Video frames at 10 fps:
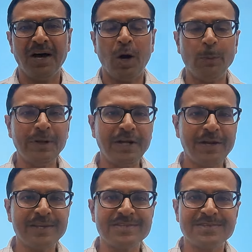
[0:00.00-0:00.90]
How many
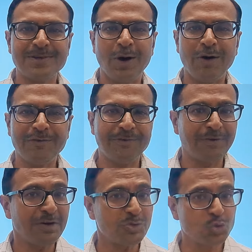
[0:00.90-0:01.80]
tricks
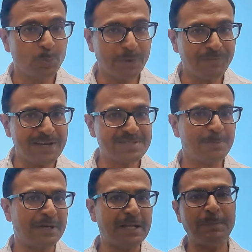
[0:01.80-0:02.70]
of super fast
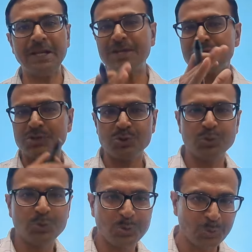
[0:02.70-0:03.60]
multiplication do
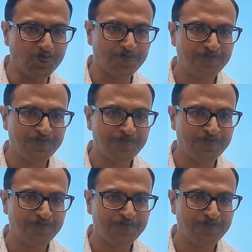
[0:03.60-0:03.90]
you know?